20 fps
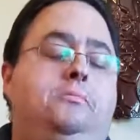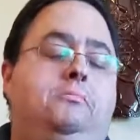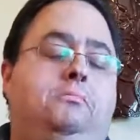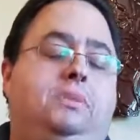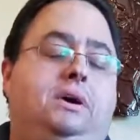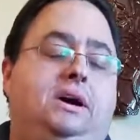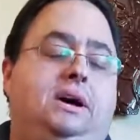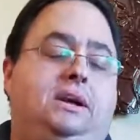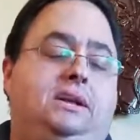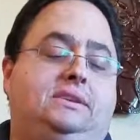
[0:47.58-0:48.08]

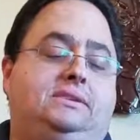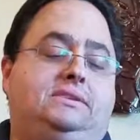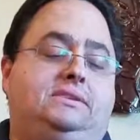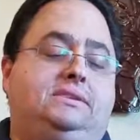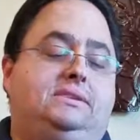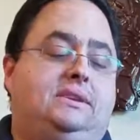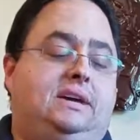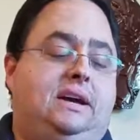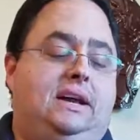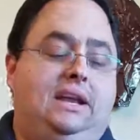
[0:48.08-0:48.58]
but
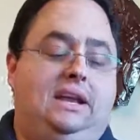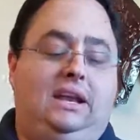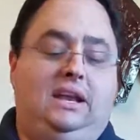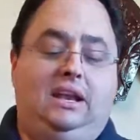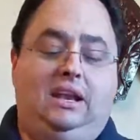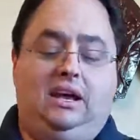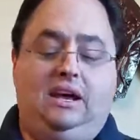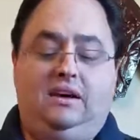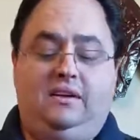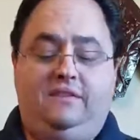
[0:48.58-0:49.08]
I
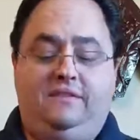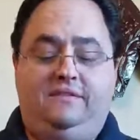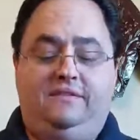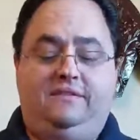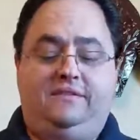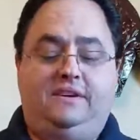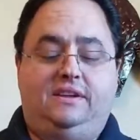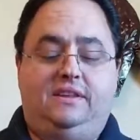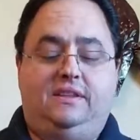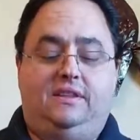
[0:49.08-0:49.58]

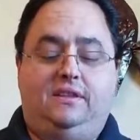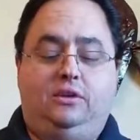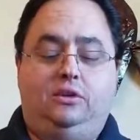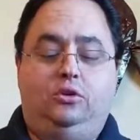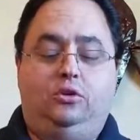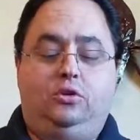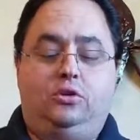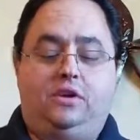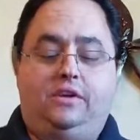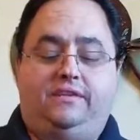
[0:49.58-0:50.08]
loved the
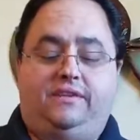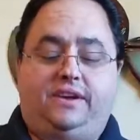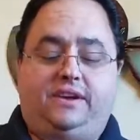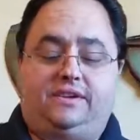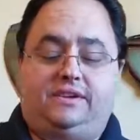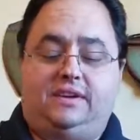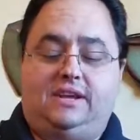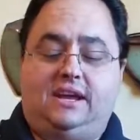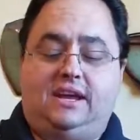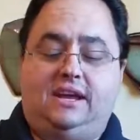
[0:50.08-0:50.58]
look of
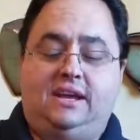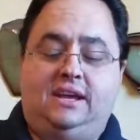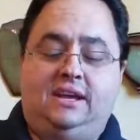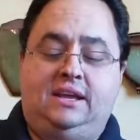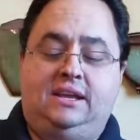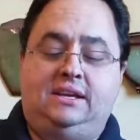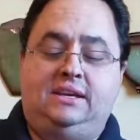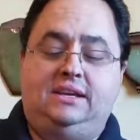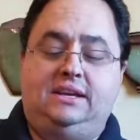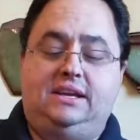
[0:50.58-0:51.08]
it,
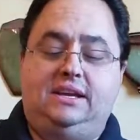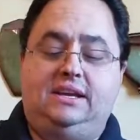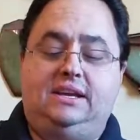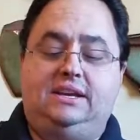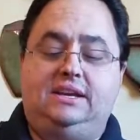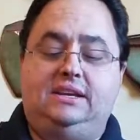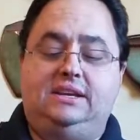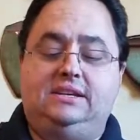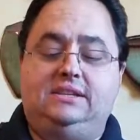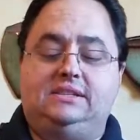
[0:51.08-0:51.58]
and
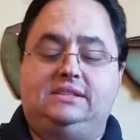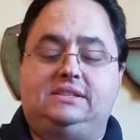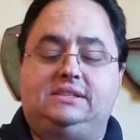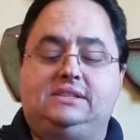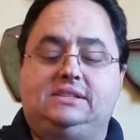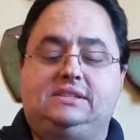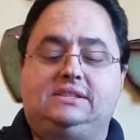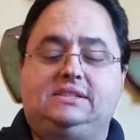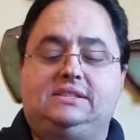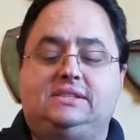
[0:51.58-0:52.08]
it is
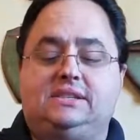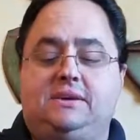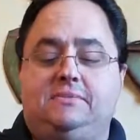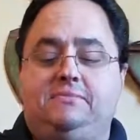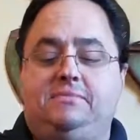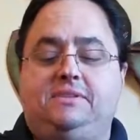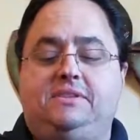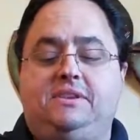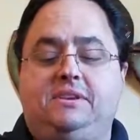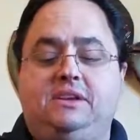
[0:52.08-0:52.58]

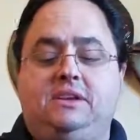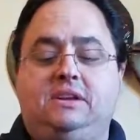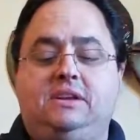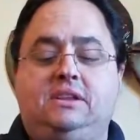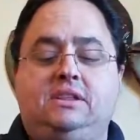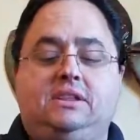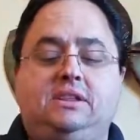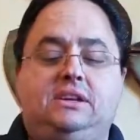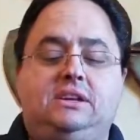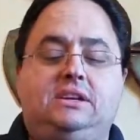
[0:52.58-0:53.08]

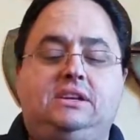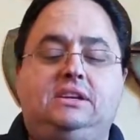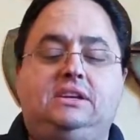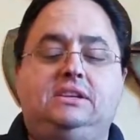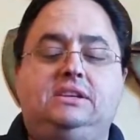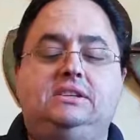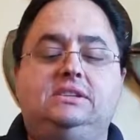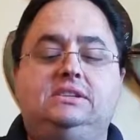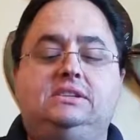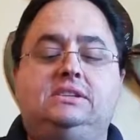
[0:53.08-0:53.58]
something that
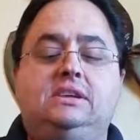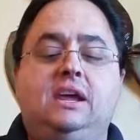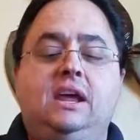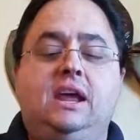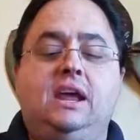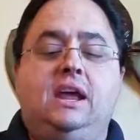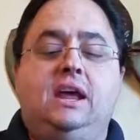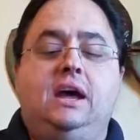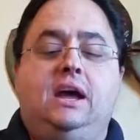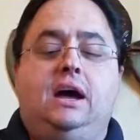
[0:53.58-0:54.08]
is,
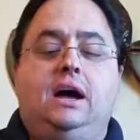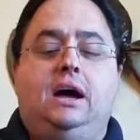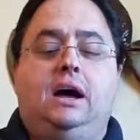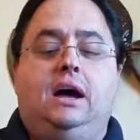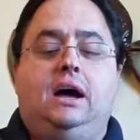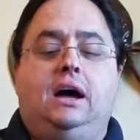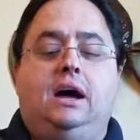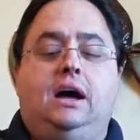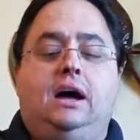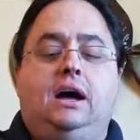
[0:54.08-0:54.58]

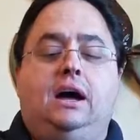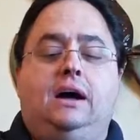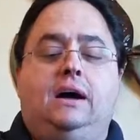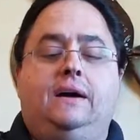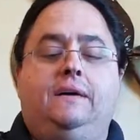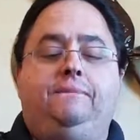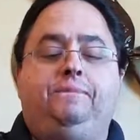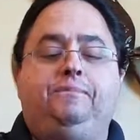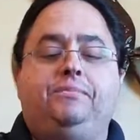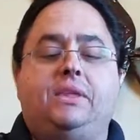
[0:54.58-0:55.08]

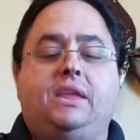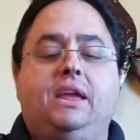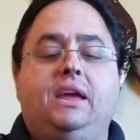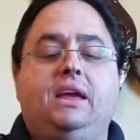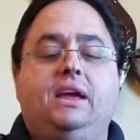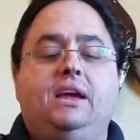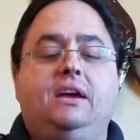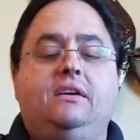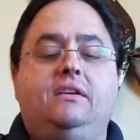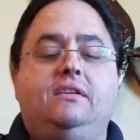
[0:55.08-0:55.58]

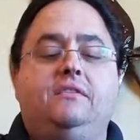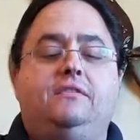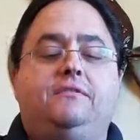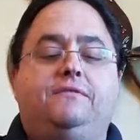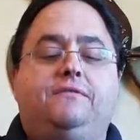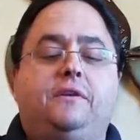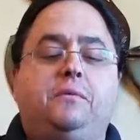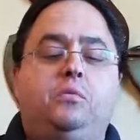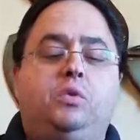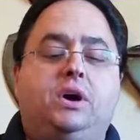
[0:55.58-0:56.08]

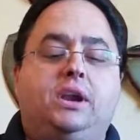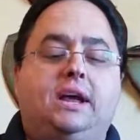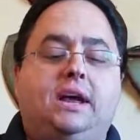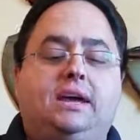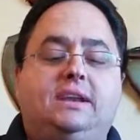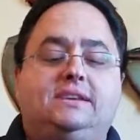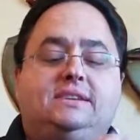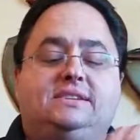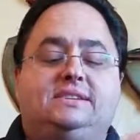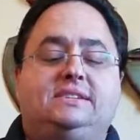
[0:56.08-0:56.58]
from what I
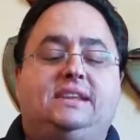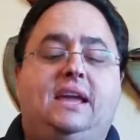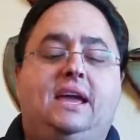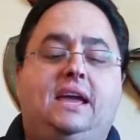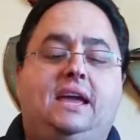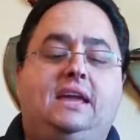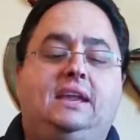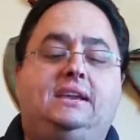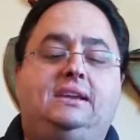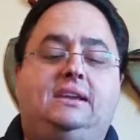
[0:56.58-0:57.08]

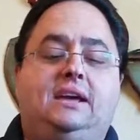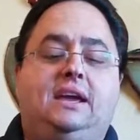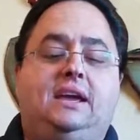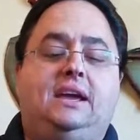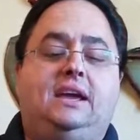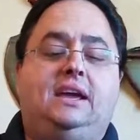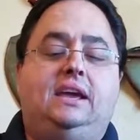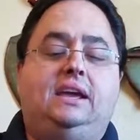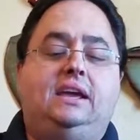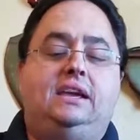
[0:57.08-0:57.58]
understand,
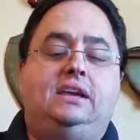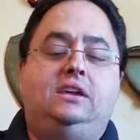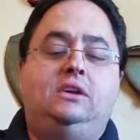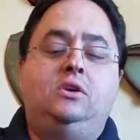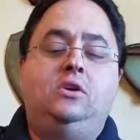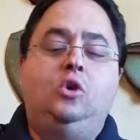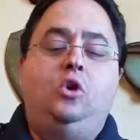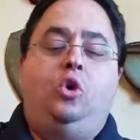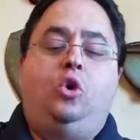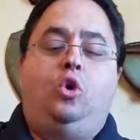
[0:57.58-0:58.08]
a
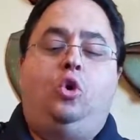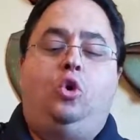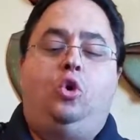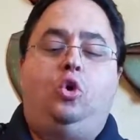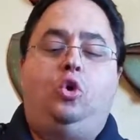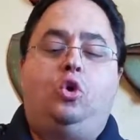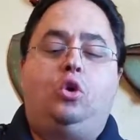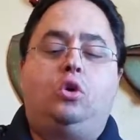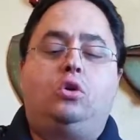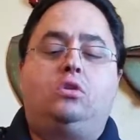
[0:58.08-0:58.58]

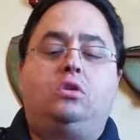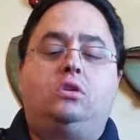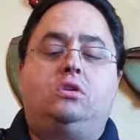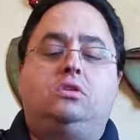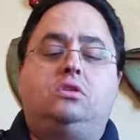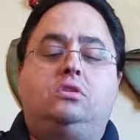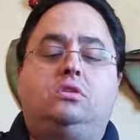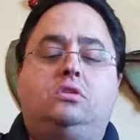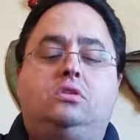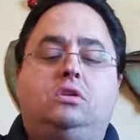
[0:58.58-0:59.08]

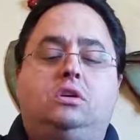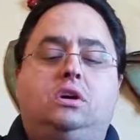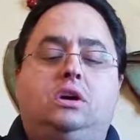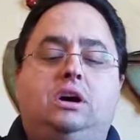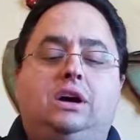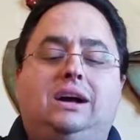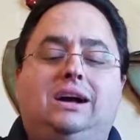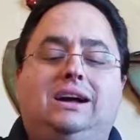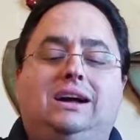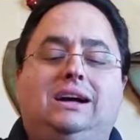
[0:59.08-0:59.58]
horror
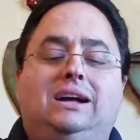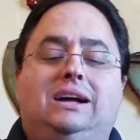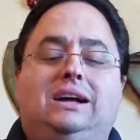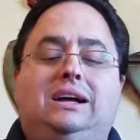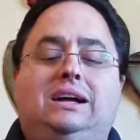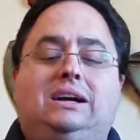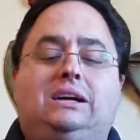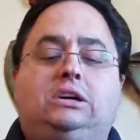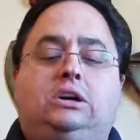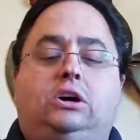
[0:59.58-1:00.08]

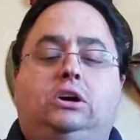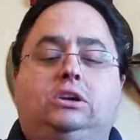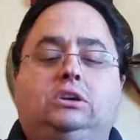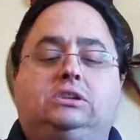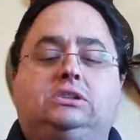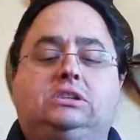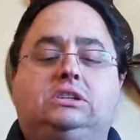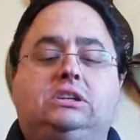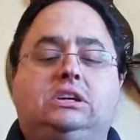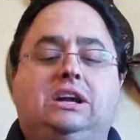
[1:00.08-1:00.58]

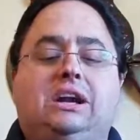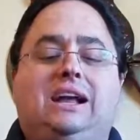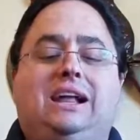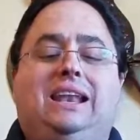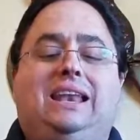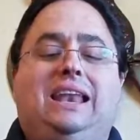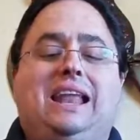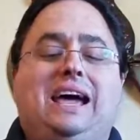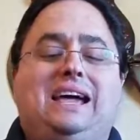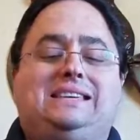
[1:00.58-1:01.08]
cult
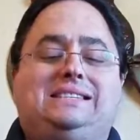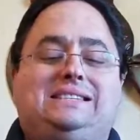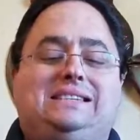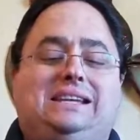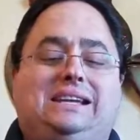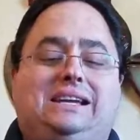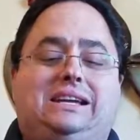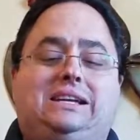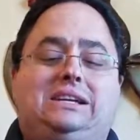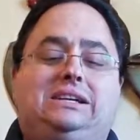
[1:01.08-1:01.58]

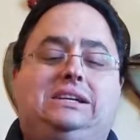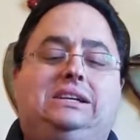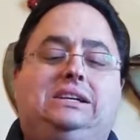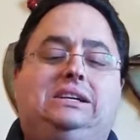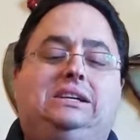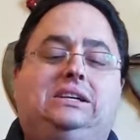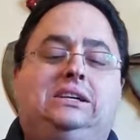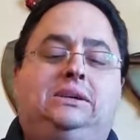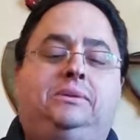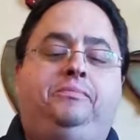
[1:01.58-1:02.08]
classic.
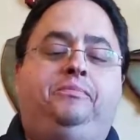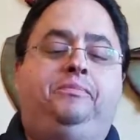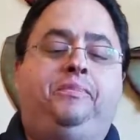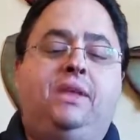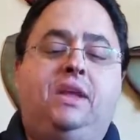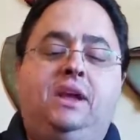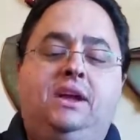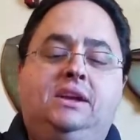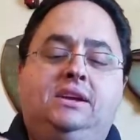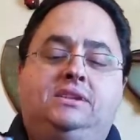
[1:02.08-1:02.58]

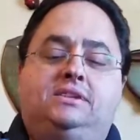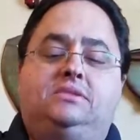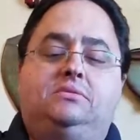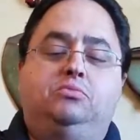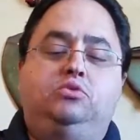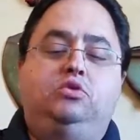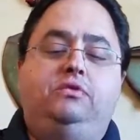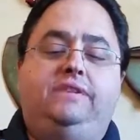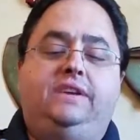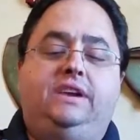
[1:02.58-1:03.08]
It's a
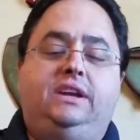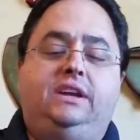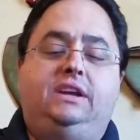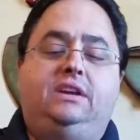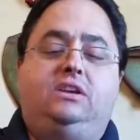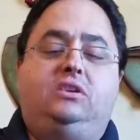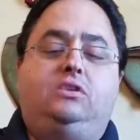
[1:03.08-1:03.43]
movie